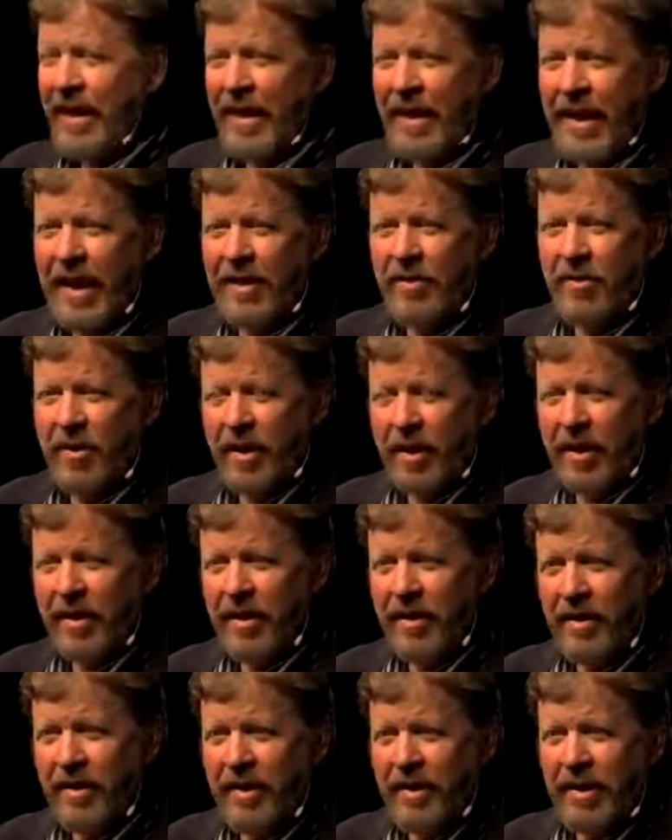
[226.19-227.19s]
They actually
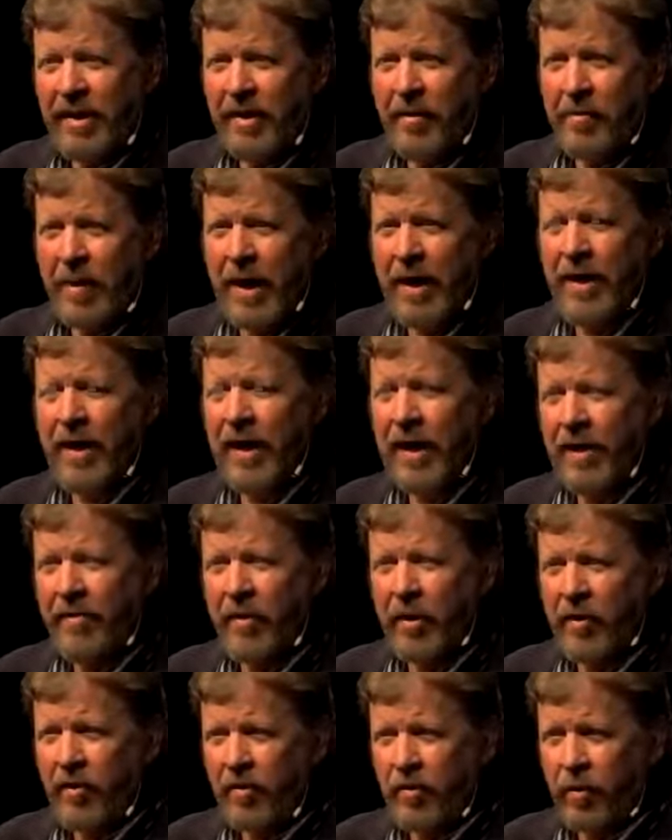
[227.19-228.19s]
demanded
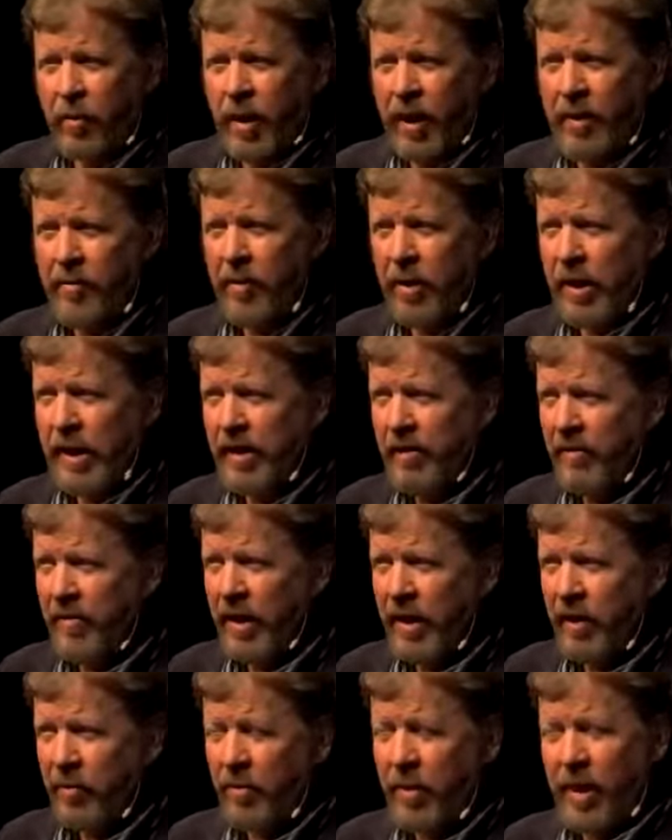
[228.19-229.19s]
evidence for what I believed,
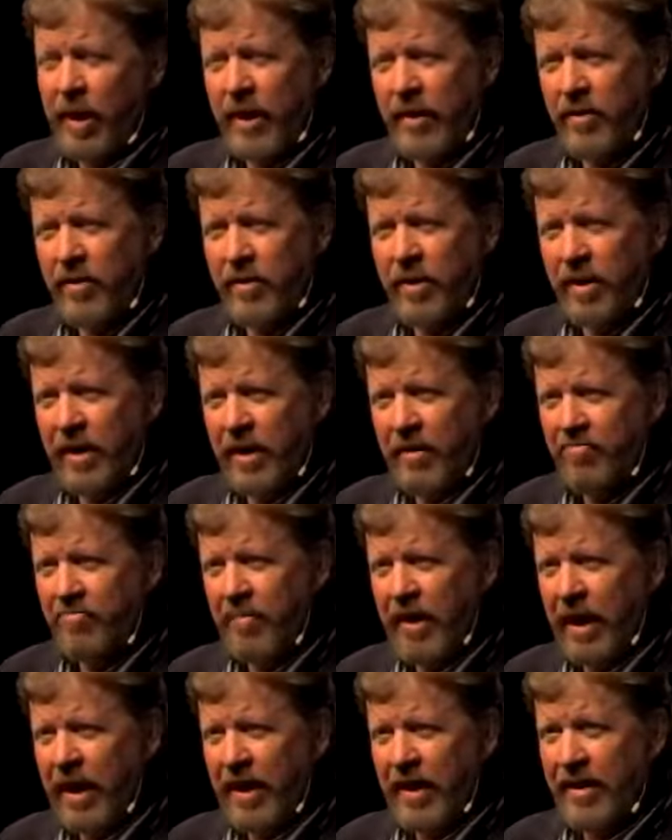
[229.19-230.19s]
and I realized
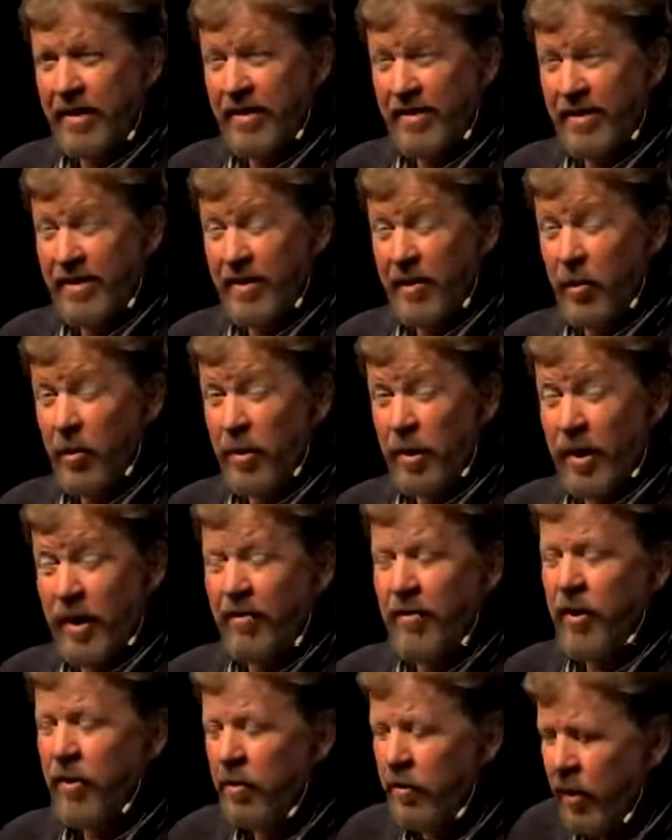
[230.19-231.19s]
I couldn't
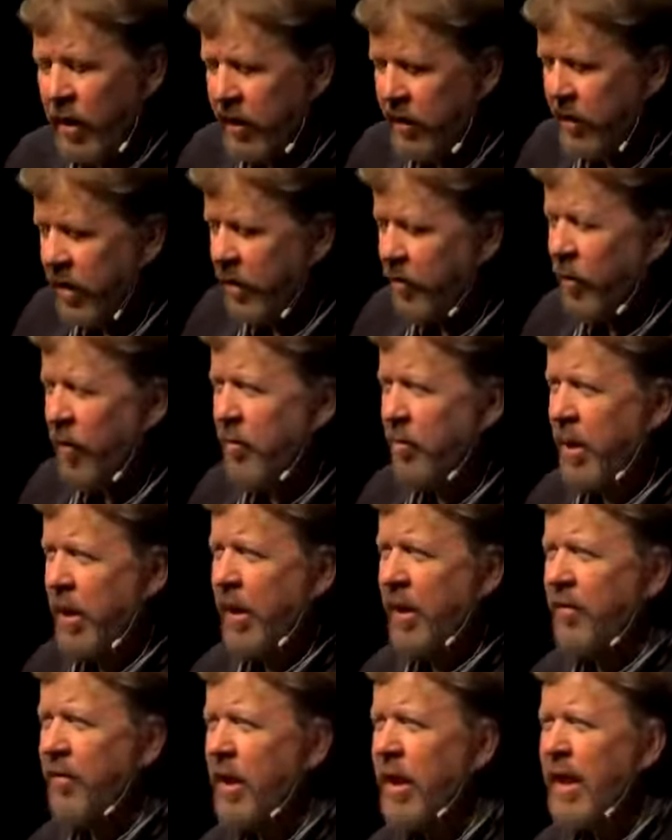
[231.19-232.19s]
give it as well as they wanted me to
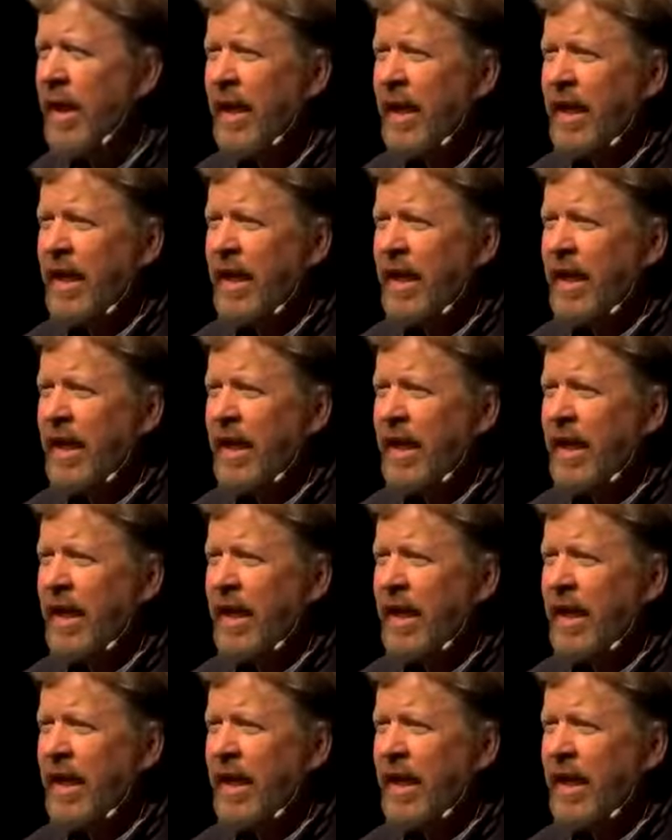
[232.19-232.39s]
give it.